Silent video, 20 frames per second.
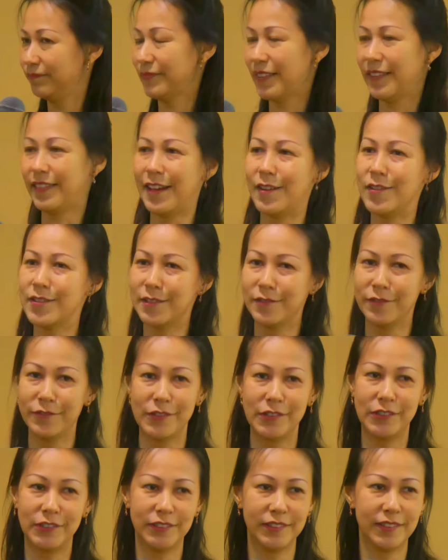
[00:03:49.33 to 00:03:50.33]
a
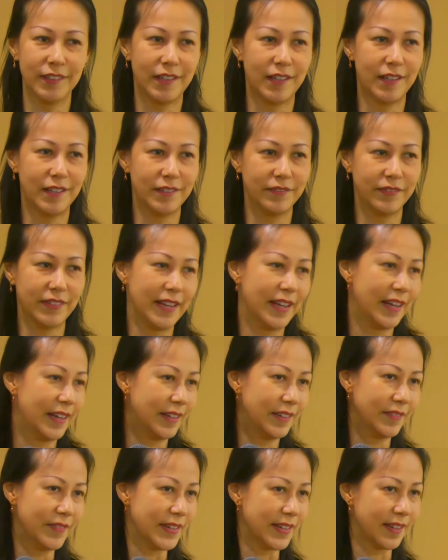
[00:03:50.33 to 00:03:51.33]
thousandfold of
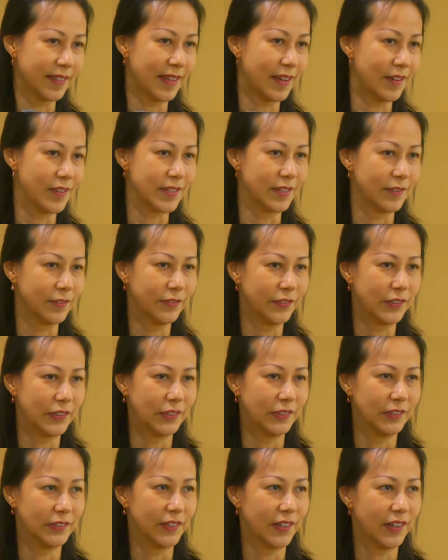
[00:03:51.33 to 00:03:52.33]
love and a thousandfold